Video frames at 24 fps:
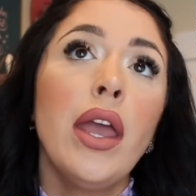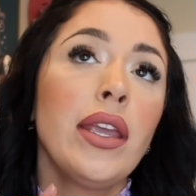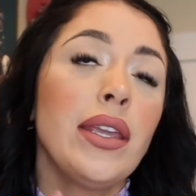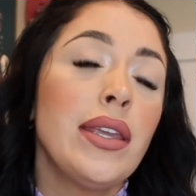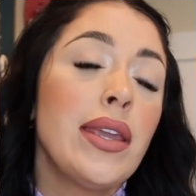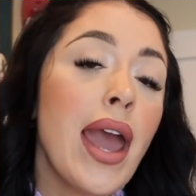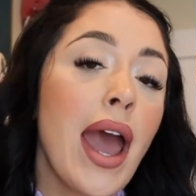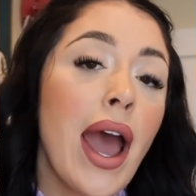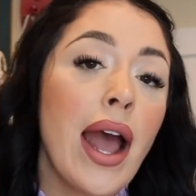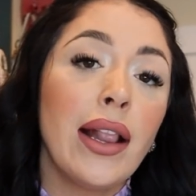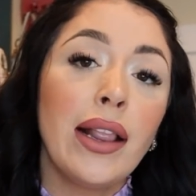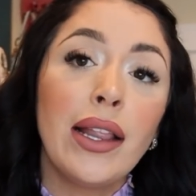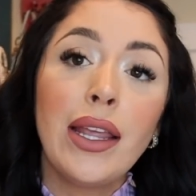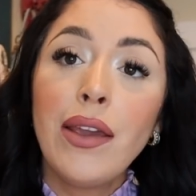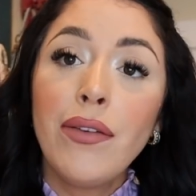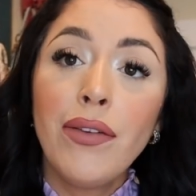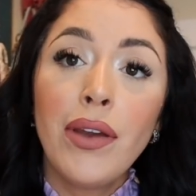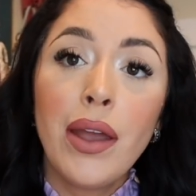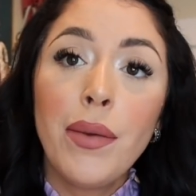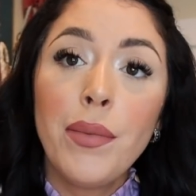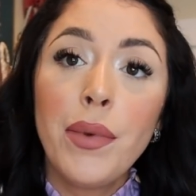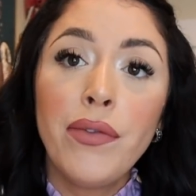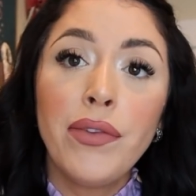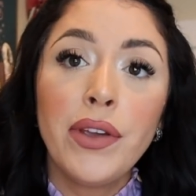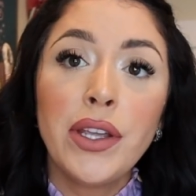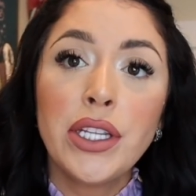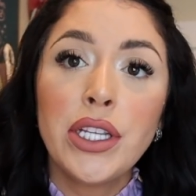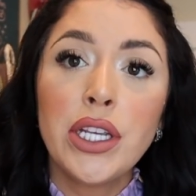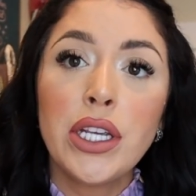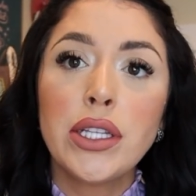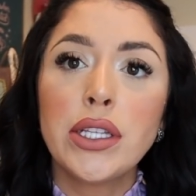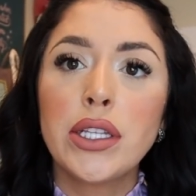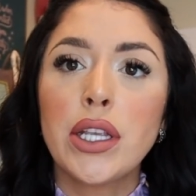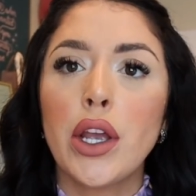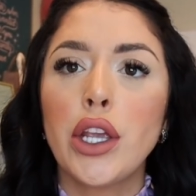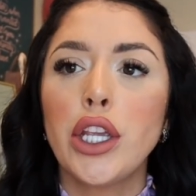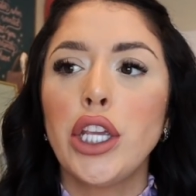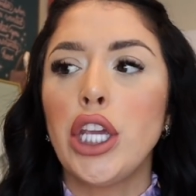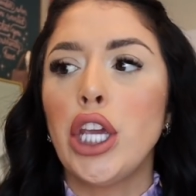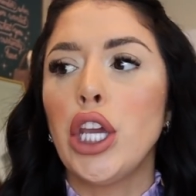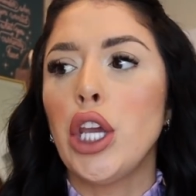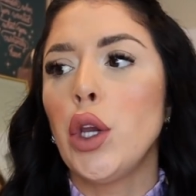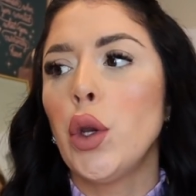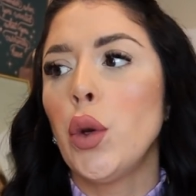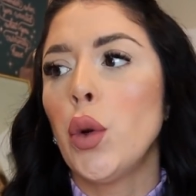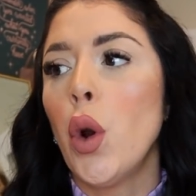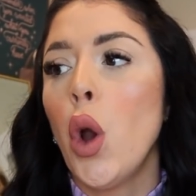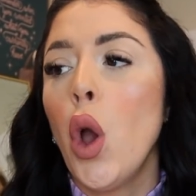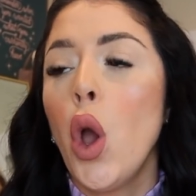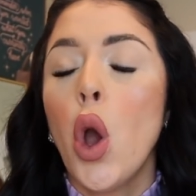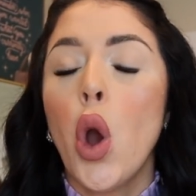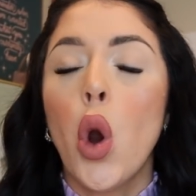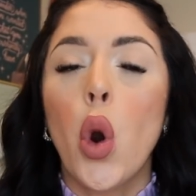yeah, leave him if he cheats on you,